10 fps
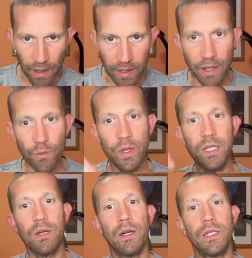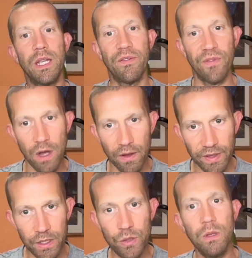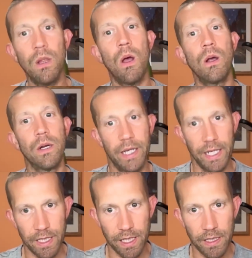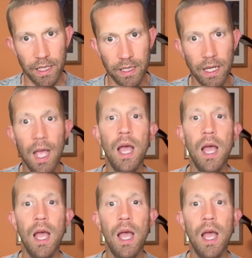then we start to evolve it to longer distances.